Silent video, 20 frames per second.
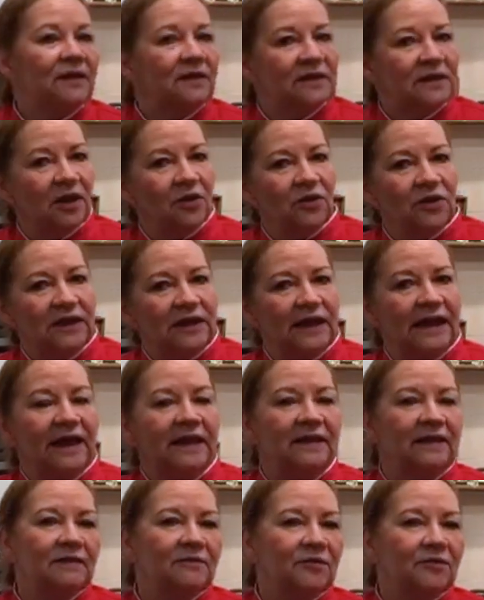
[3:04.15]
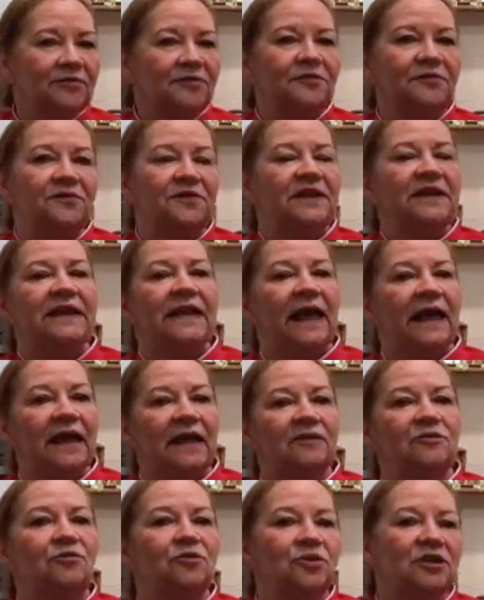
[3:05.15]
So at the end of the
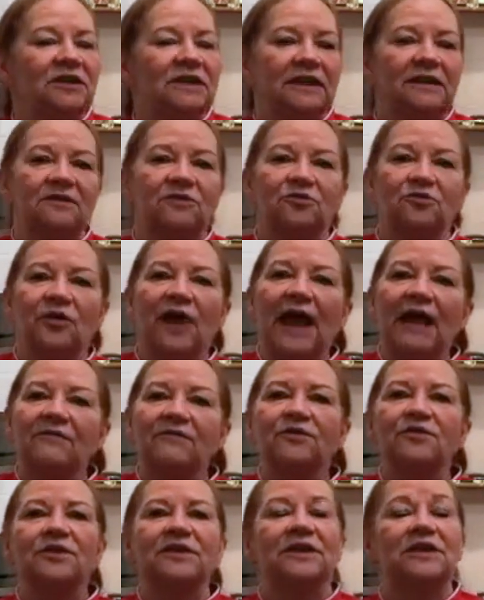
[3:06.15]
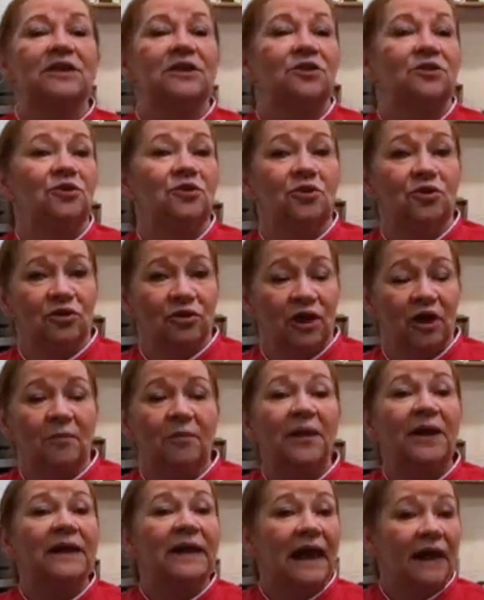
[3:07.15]
1500s, it travels to
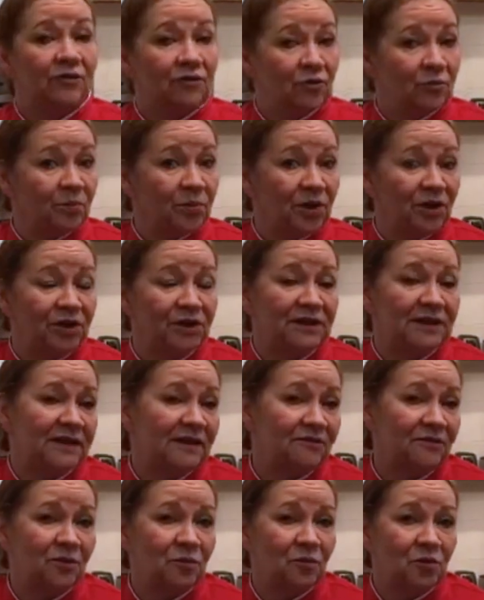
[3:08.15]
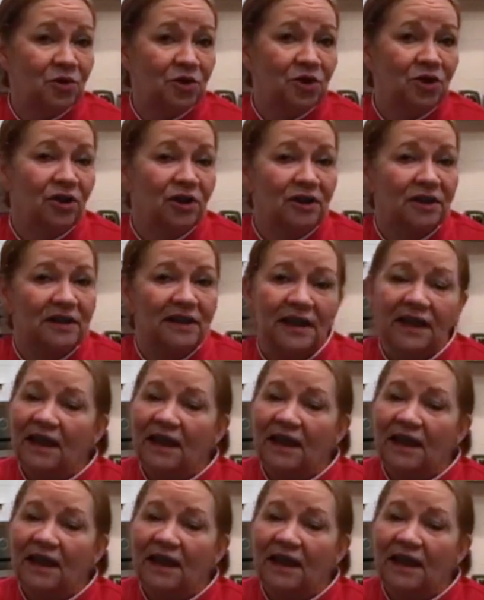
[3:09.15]
Europe and other parts of the world.